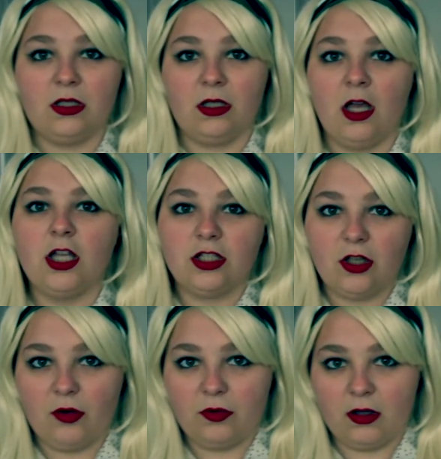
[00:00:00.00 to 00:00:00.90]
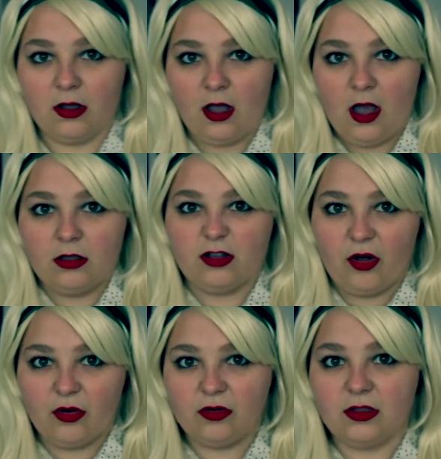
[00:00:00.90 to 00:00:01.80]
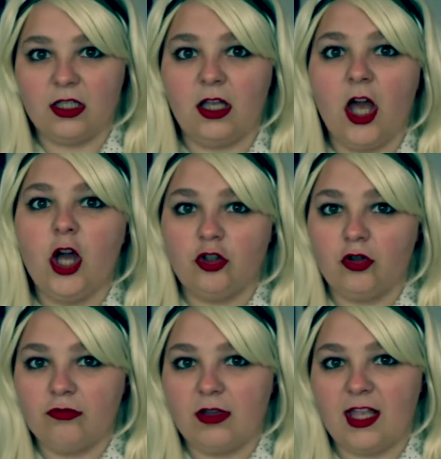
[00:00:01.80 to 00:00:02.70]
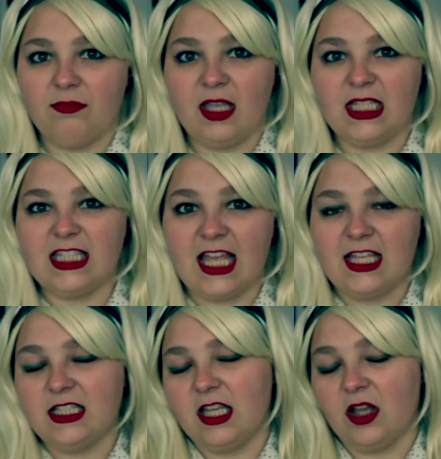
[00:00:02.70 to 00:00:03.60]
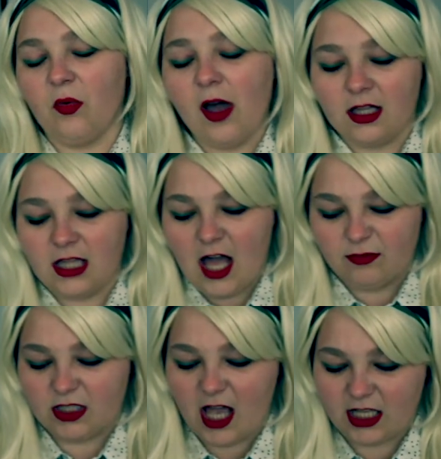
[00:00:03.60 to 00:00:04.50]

Stone Cold, you see me standing where I'm